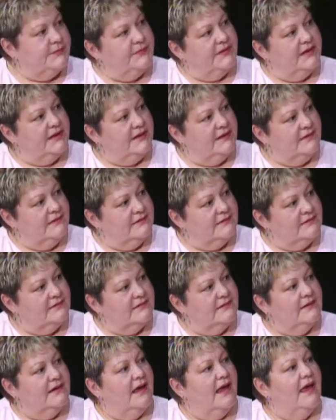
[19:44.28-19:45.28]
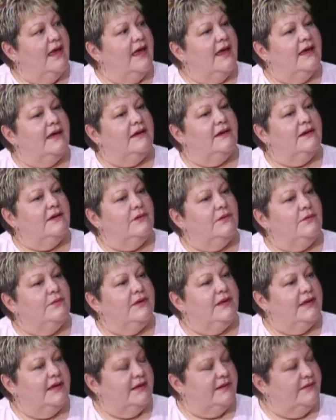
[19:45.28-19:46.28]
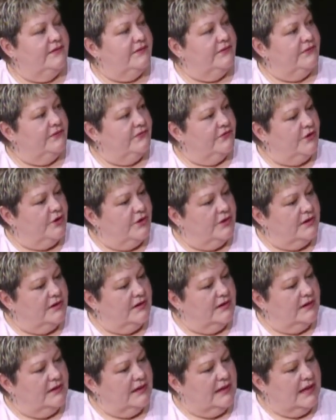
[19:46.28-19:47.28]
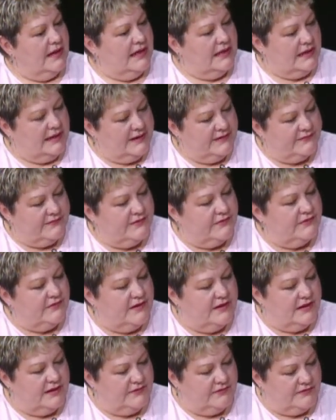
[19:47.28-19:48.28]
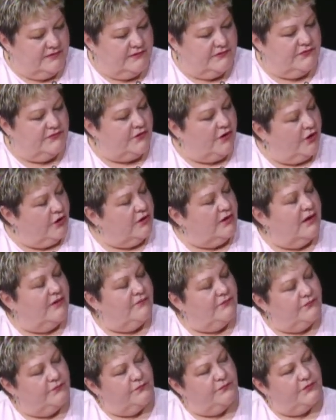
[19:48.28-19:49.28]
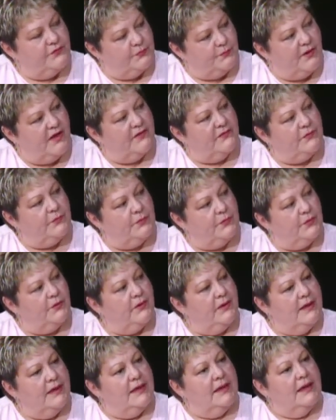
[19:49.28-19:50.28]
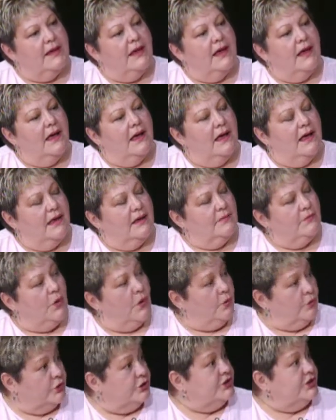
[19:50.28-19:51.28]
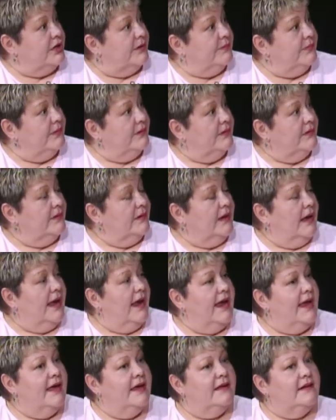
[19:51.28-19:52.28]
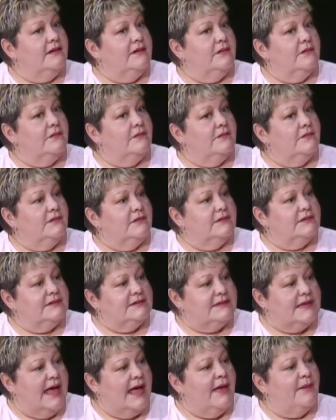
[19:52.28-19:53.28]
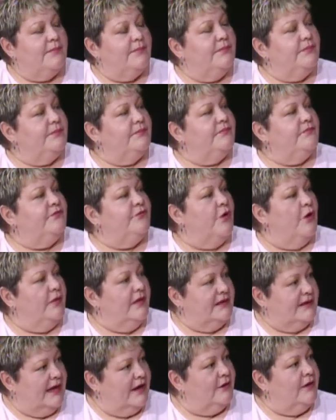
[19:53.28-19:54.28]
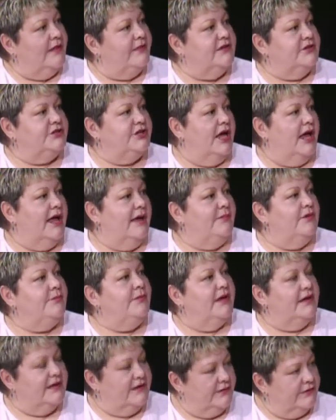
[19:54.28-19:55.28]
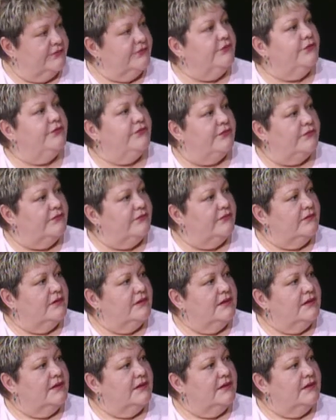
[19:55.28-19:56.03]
beings, and we need to start, at least at the start of a responsible ownership. And stop falling down on the job and making excuses.